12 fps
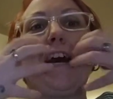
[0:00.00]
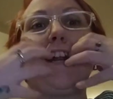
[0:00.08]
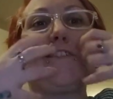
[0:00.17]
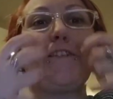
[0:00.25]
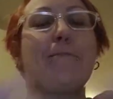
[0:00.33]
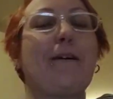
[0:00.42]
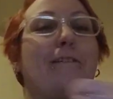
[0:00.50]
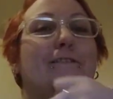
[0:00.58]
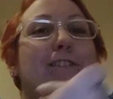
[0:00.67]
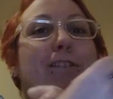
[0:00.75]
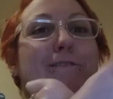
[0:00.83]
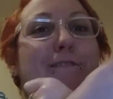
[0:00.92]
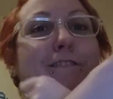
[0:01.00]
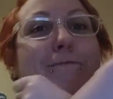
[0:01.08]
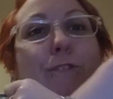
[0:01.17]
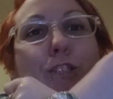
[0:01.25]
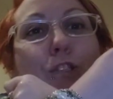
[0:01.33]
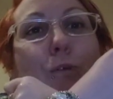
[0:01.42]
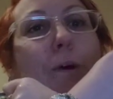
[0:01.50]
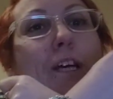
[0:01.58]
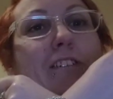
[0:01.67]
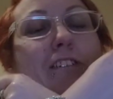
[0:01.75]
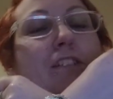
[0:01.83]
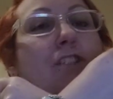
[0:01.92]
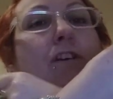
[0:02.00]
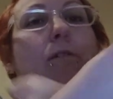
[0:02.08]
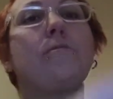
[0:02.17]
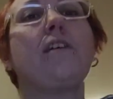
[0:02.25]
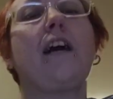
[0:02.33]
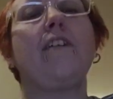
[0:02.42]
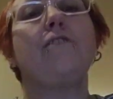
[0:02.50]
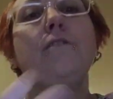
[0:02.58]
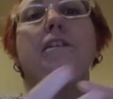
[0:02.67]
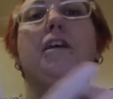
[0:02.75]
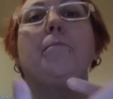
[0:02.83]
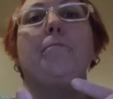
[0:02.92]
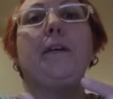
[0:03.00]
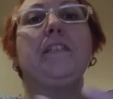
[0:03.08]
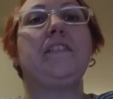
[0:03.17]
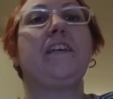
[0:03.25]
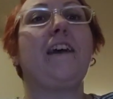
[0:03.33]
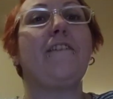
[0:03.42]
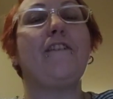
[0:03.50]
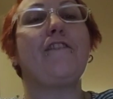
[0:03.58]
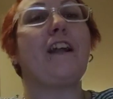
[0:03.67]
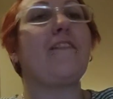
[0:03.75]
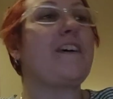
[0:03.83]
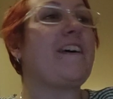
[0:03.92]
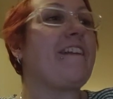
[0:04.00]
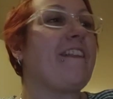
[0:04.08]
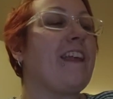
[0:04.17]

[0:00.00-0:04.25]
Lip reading: out of her mouth, so squeezing her so tight so they can be together forever.